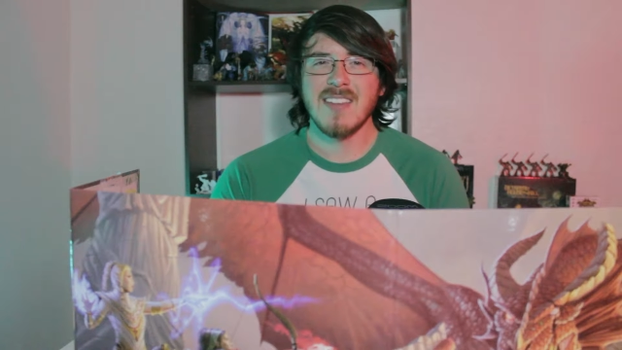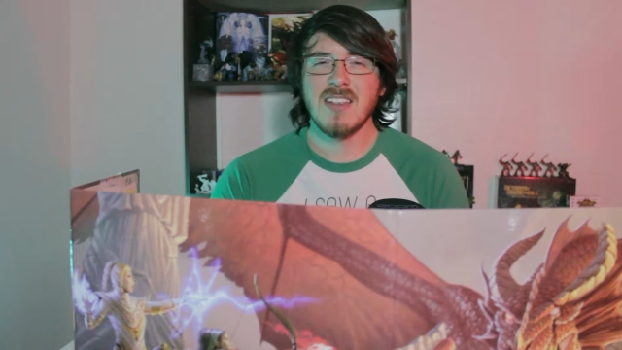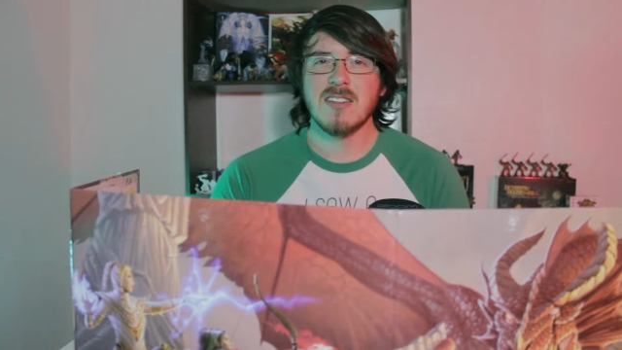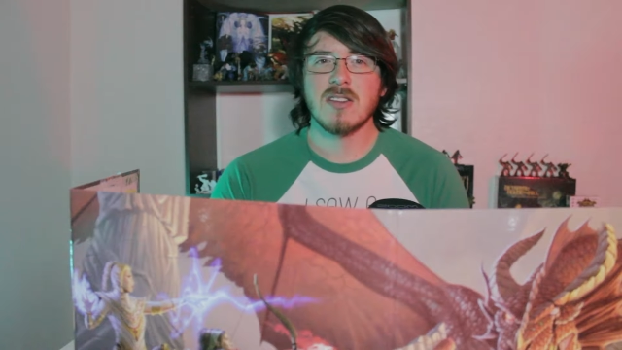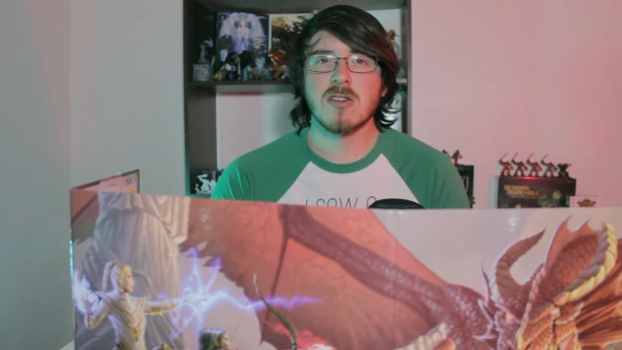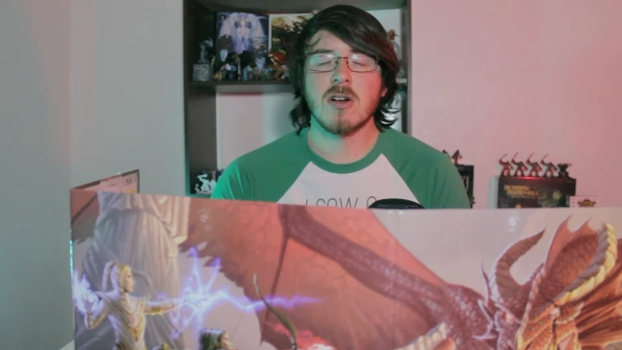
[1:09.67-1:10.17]

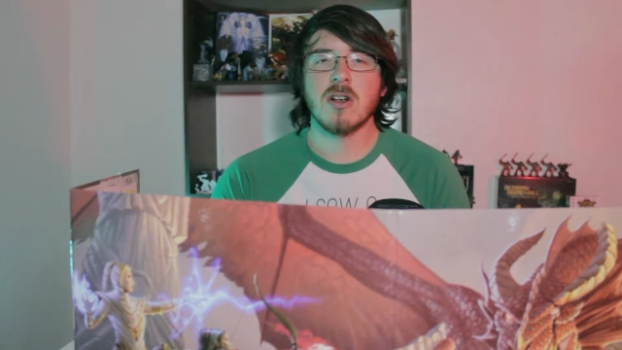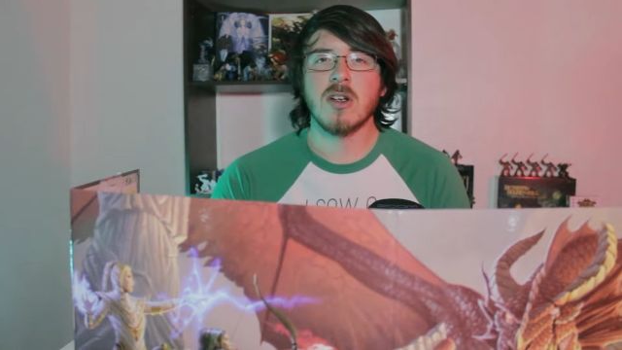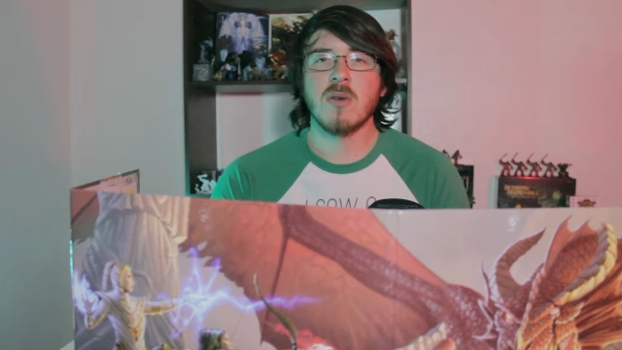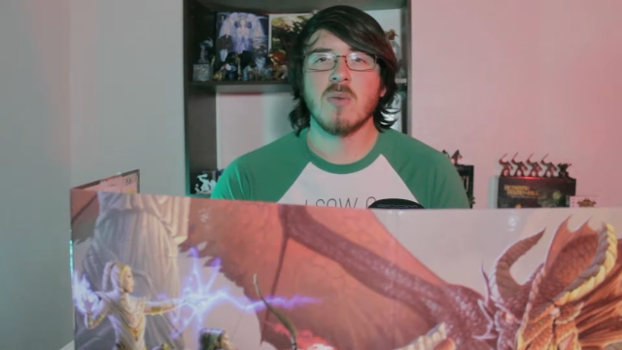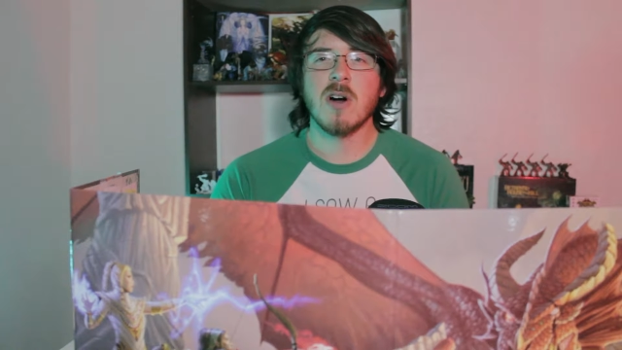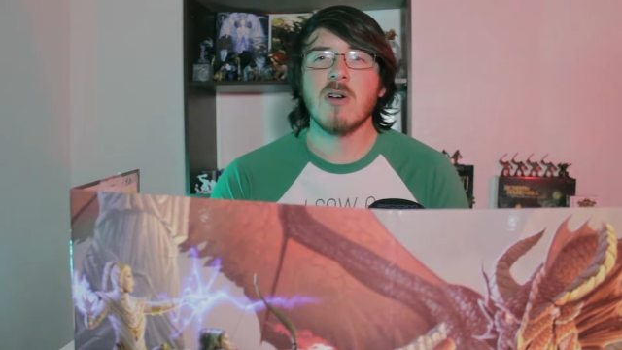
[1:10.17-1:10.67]
This is all
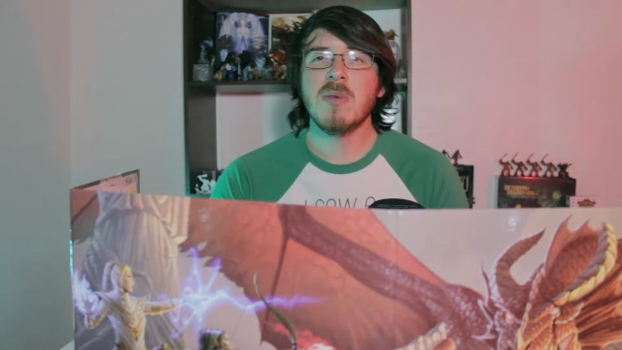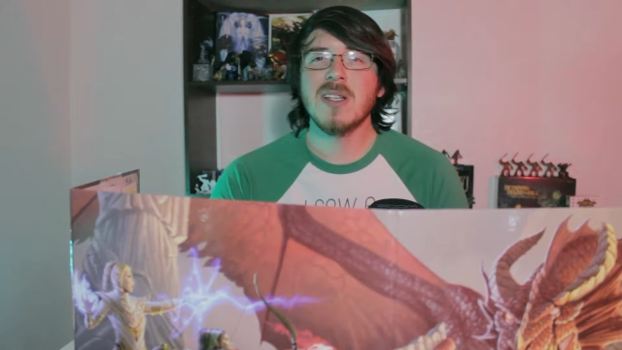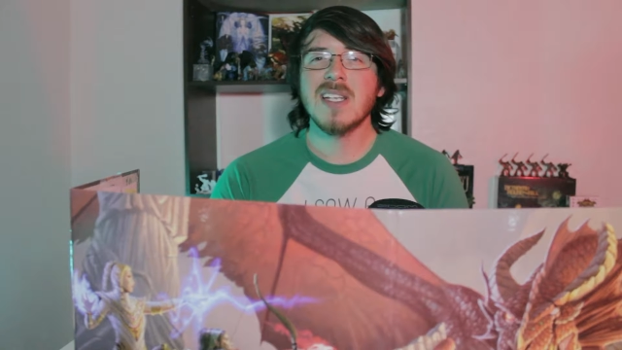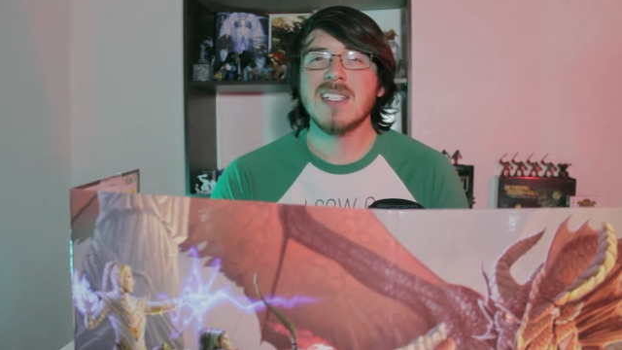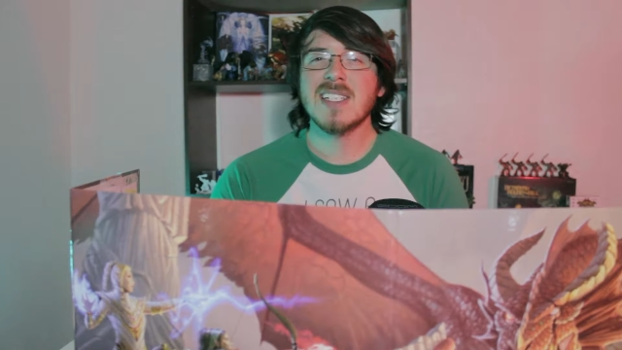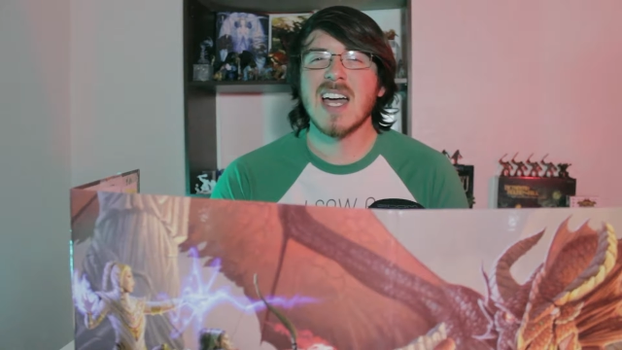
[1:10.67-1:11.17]
good and well,
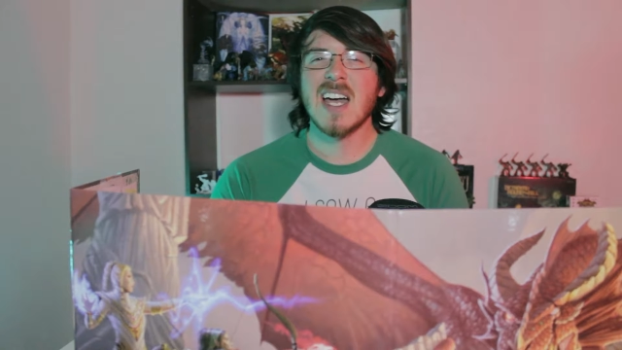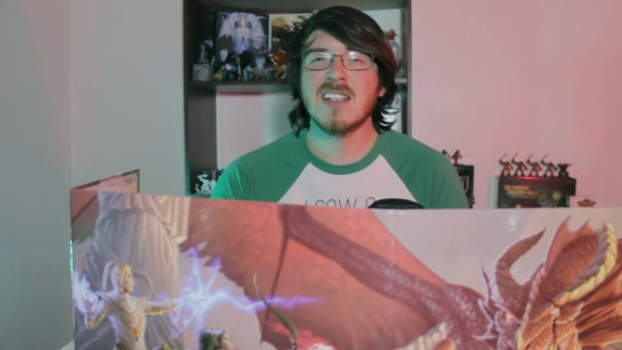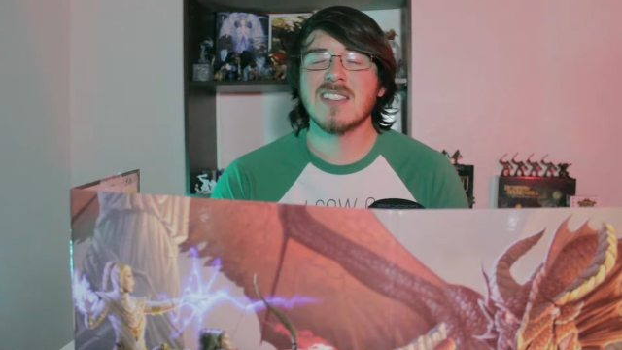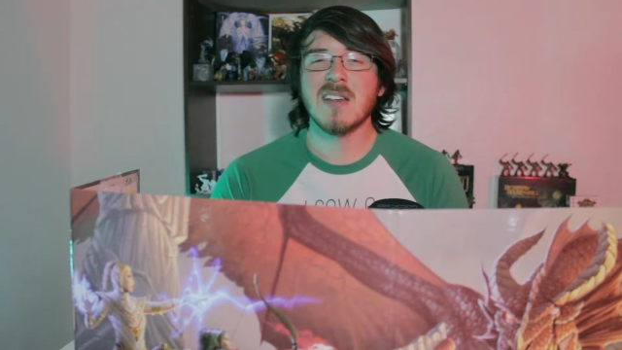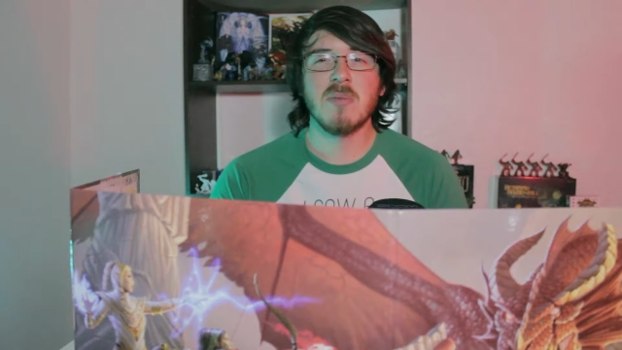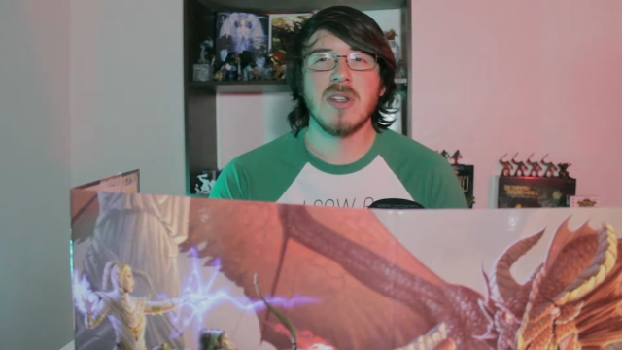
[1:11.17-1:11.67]
but let's
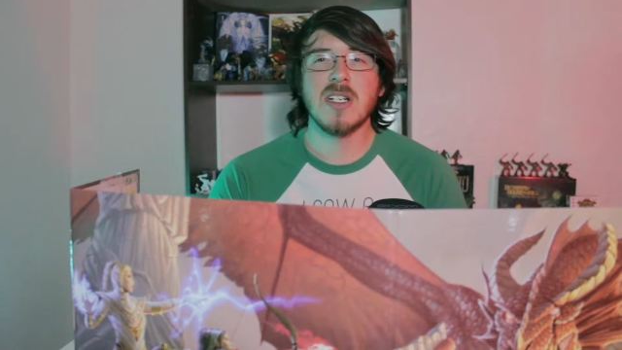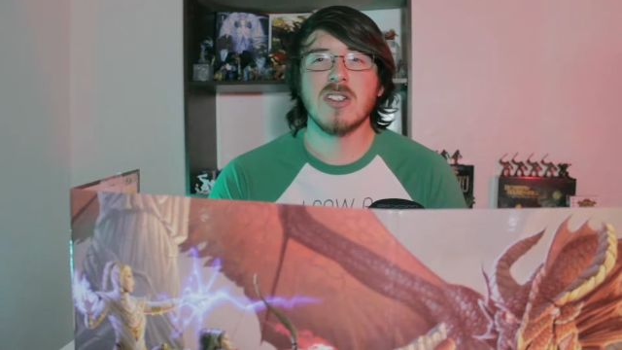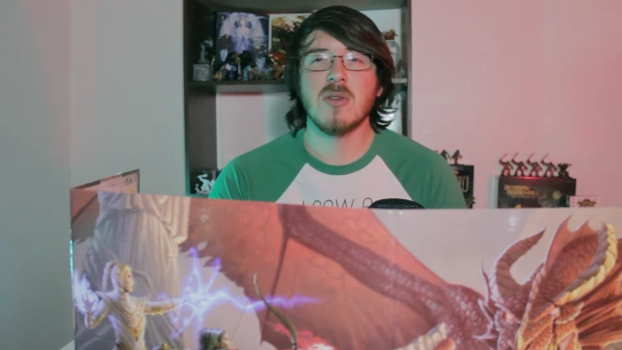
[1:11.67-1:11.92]
add something